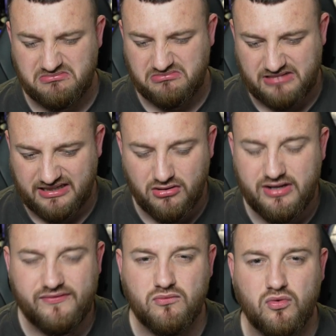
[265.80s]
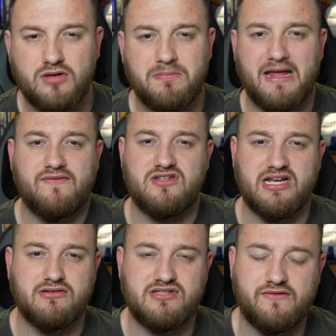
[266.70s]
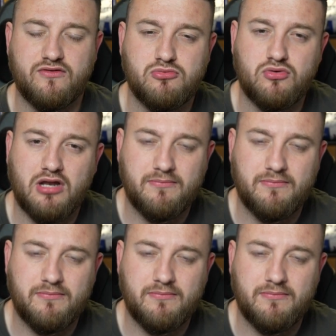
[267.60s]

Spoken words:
They don't even want to play for Chelsea Football Club.